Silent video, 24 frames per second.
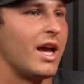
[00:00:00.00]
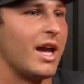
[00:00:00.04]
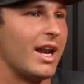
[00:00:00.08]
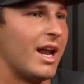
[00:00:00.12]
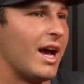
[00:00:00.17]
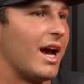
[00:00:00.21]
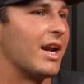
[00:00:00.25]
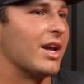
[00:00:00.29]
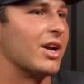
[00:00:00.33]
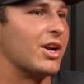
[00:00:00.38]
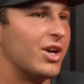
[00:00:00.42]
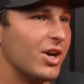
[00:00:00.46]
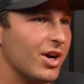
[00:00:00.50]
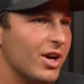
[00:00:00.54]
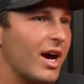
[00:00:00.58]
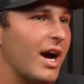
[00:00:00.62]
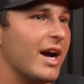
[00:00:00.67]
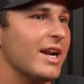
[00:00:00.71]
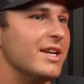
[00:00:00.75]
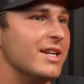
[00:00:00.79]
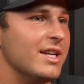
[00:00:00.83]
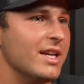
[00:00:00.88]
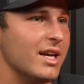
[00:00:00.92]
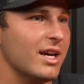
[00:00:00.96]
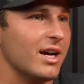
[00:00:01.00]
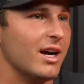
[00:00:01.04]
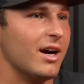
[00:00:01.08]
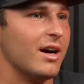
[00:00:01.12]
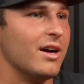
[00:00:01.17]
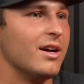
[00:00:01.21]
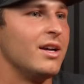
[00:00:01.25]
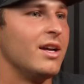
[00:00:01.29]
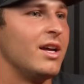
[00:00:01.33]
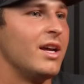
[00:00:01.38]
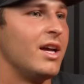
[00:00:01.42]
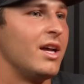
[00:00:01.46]
It had a good idea.
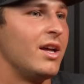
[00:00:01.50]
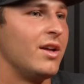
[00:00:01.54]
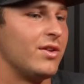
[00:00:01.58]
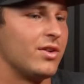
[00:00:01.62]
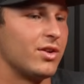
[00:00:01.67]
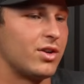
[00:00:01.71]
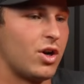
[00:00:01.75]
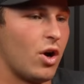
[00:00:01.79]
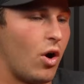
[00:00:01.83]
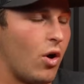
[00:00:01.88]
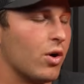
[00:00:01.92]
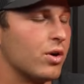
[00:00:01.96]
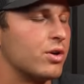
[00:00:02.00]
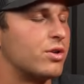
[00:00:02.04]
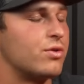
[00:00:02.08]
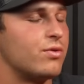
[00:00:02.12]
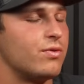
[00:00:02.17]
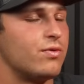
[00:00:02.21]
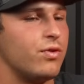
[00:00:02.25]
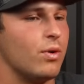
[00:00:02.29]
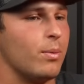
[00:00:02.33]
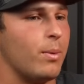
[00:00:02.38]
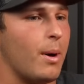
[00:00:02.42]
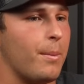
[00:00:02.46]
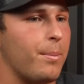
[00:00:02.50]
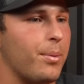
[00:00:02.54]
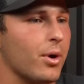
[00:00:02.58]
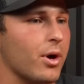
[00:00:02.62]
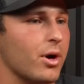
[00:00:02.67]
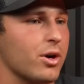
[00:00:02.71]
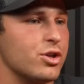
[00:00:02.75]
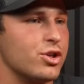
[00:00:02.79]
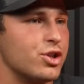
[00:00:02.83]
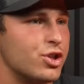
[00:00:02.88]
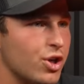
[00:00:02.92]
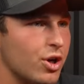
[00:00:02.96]
College football
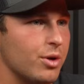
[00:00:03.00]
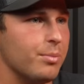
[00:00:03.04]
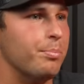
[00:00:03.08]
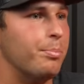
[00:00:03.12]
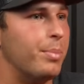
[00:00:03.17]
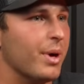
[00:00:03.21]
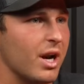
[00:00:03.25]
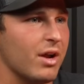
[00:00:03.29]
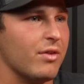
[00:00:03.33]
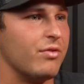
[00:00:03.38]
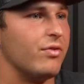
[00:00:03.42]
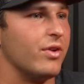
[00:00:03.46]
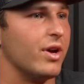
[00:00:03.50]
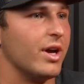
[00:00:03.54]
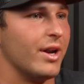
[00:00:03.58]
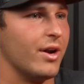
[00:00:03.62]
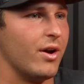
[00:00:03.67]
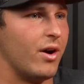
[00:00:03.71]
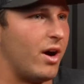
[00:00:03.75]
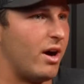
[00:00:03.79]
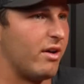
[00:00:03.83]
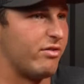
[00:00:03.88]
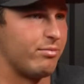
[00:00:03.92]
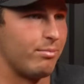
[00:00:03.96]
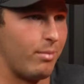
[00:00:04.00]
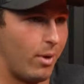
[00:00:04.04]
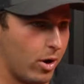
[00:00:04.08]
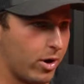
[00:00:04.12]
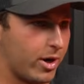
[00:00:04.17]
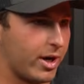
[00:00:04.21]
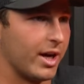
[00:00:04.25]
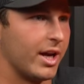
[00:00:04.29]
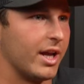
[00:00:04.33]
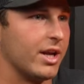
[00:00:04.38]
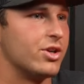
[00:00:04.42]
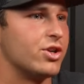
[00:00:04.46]
players should benefit off
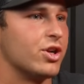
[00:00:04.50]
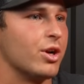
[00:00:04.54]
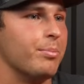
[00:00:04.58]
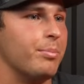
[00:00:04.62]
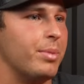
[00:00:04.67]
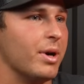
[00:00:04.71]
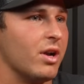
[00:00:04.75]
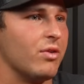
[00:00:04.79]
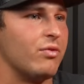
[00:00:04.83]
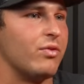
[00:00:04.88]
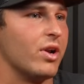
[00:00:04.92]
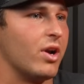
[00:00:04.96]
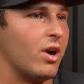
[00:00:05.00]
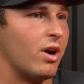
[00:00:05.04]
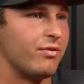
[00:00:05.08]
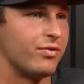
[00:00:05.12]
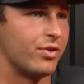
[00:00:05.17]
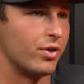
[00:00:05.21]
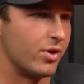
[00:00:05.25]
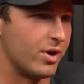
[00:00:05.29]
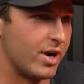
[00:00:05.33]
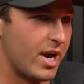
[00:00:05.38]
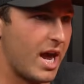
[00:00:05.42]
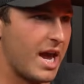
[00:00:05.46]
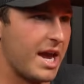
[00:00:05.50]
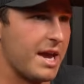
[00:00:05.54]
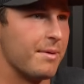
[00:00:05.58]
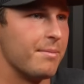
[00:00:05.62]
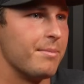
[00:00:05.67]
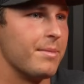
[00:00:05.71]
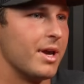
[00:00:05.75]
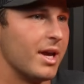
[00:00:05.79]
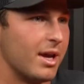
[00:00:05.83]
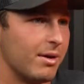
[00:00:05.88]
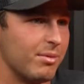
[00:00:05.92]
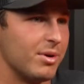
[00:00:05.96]
marketing, should benefit off their name,
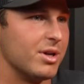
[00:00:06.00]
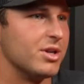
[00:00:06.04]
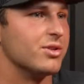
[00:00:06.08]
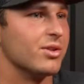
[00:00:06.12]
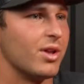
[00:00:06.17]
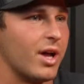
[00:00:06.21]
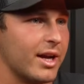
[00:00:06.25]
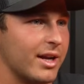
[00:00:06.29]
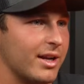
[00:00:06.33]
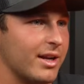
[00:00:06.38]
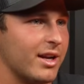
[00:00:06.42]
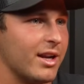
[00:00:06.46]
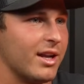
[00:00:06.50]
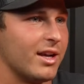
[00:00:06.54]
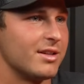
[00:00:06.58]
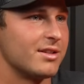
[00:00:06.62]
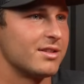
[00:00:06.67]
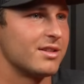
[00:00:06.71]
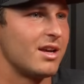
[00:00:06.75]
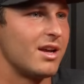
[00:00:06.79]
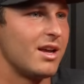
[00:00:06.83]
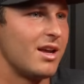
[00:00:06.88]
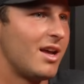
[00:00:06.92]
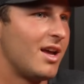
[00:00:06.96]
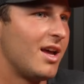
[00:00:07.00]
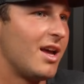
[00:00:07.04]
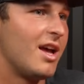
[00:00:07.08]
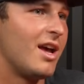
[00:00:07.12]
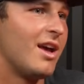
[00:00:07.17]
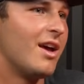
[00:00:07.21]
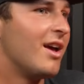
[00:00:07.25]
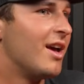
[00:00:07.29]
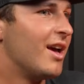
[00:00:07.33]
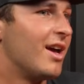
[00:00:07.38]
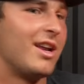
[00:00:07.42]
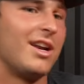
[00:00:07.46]
image, likeness.
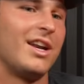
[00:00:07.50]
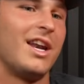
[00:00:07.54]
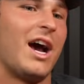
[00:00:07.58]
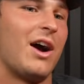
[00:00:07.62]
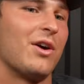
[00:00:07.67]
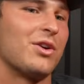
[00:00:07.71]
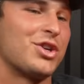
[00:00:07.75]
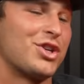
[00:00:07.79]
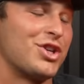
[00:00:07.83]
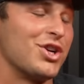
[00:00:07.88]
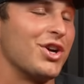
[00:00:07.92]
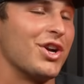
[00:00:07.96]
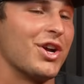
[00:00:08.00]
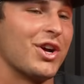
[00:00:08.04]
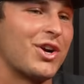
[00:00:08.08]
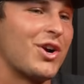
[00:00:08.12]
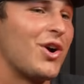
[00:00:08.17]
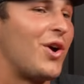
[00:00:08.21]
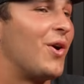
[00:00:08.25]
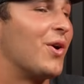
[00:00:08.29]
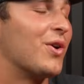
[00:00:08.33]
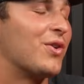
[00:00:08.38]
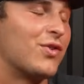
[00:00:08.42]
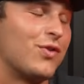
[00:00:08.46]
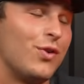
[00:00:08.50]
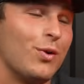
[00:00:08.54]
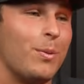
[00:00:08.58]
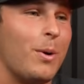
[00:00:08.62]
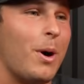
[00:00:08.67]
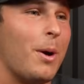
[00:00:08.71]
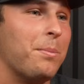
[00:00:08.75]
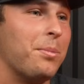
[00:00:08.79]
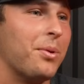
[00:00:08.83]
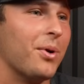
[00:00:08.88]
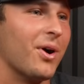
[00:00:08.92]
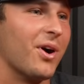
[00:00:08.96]
Now, should a college
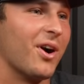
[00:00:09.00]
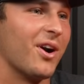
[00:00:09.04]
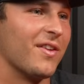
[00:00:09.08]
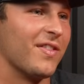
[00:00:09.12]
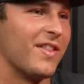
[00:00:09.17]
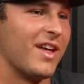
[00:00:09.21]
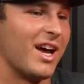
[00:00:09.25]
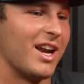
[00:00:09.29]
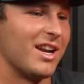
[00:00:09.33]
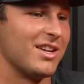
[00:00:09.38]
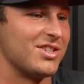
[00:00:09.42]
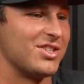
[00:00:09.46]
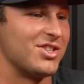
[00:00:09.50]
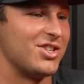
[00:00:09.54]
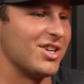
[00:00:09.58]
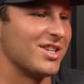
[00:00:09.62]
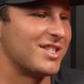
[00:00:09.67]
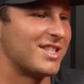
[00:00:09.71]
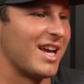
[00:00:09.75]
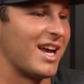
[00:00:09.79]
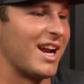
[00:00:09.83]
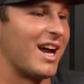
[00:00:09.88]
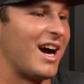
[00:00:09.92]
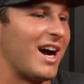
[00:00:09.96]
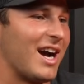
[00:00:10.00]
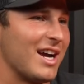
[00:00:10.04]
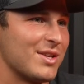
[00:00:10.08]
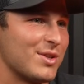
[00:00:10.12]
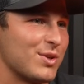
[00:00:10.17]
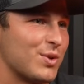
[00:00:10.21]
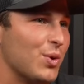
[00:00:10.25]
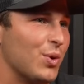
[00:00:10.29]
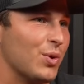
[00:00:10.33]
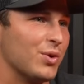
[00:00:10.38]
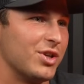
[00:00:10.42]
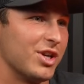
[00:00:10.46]
football player that is just out of high
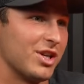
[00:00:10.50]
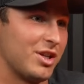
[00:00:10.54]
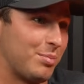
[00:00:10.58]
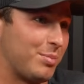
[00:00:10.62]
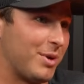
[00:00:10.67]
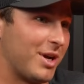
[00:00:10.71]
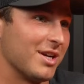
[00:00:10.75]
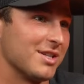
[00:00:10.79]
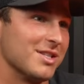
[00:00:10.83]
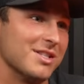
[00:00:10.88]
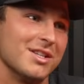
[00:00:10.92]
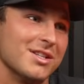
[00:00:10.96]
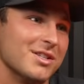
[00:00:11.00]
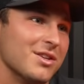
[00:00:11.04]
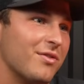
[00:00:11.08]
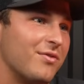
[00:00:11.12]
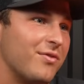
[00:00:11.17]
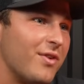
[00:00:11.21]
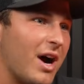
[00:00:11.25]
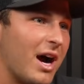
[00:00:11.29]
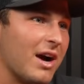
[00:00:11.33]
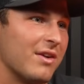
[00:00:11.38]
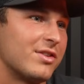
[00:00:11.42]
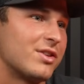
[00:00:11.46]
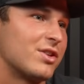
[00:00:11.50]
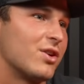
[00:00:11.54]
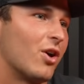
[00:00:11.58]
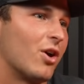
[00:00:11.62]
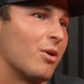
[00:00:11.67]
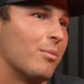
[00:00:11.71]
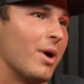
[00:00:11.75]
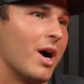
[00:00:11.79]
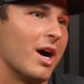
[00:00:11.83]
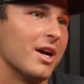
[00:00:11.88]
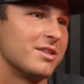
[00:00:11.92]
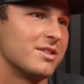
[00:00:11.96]
school, just because he's a 5-star
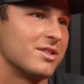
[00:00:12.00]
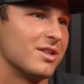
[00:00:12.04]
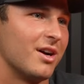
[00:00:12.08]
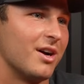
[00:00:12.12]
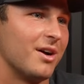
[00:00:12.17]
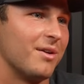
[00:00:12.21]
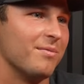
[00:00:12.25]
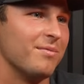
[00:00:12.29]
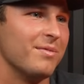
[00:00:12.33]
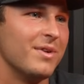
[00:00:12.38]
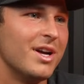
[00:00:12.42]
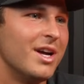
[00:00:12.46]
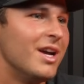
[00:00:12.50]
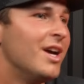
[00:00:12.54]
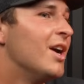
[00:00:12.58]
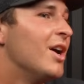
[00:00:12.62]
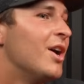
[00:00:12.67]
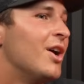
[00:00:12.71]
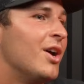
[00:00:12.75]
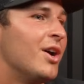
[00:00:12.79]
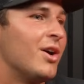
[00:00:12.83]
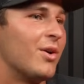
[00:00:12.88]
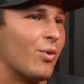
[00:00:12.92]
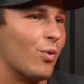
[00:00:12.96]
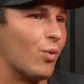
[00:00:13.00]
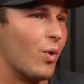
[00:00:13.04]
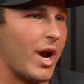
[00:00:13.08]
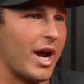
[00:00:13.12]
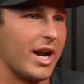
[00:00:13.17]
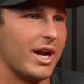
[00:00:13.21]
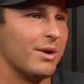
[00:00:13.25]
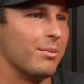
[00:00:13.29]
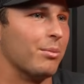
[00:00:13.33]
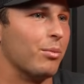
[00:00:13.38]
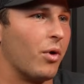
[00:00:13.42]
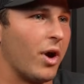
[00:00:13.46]
by some
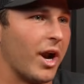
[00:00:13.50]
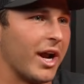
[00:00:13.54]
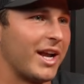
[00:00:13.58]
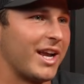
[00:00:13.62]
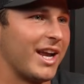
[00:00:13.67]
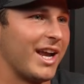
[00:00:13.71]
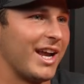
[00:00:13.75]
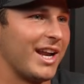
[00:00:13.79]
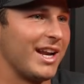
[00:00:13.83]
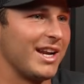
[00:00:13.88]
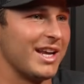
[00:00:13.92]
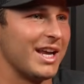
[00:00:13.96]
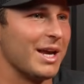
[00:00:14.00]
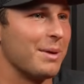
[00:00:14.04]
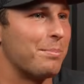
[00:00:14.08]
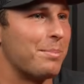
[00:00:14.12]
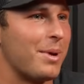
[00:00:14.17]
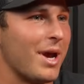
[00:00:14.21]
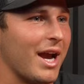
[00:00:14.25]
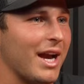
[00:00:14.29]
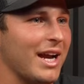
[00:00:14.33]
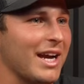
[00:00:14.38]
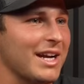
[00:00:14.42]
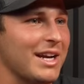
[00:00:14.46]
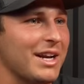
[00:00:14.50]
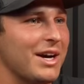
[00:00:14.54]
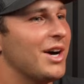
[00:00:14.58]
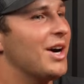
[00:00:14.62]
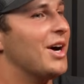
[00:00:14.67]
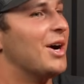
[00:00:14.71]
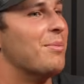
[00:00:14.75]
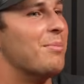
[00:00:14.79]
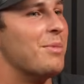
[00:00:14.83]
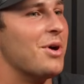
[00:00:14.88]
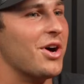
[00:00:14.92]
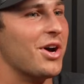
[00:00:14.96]
random ranking, get paid
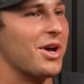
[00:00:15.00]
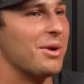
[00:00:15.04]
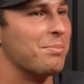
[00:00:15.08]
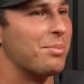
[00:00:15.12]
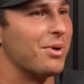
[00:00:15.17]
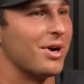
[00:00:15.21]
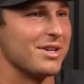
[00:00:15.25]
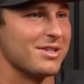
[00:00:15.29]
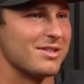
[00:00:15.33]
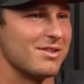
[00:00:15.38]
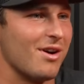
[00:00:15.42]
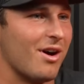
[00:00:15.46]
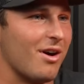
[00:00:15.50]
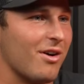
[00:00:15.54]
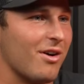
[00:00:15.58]
$1 million plus?